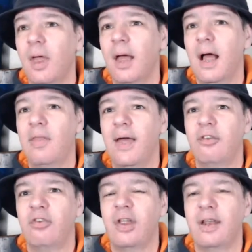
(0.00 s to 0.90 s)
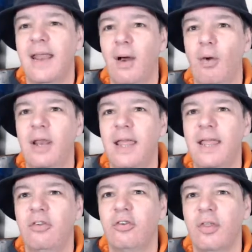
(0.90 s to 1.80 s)
That now
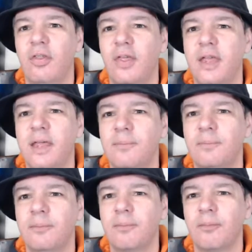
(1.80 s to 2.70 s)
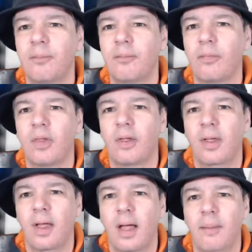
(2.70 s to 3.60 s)
leads the
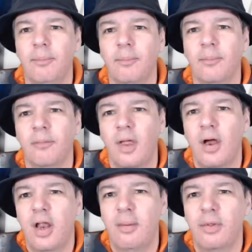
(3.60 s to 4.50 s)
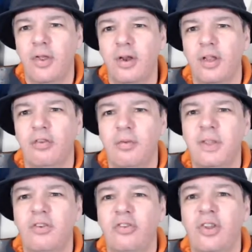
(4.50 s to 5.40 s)
Oklahoma Thunder to
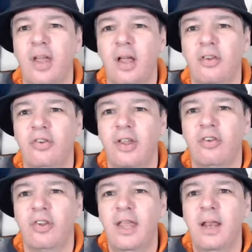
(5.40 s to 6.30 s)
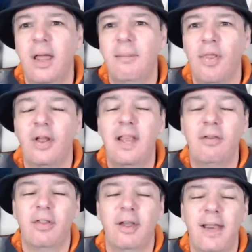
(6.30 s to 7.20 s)
be sixth seed, but
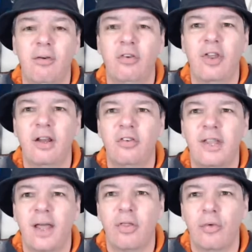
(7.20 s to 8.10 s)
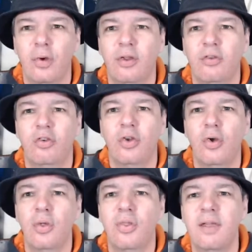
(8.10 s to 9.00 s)
they're guaranteed to get through
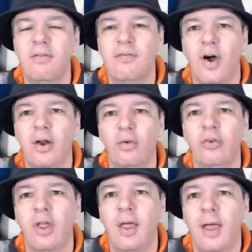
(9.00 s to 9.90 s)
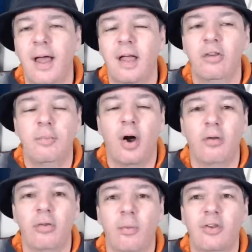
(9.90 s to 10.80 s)
to the finals as part
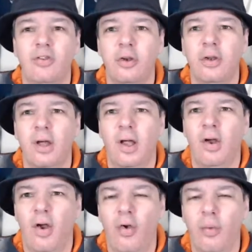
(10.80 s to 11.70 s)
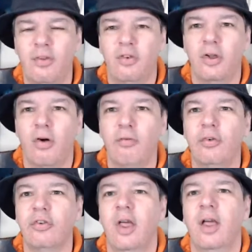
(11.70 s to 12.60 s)
of the Western on the Western Conference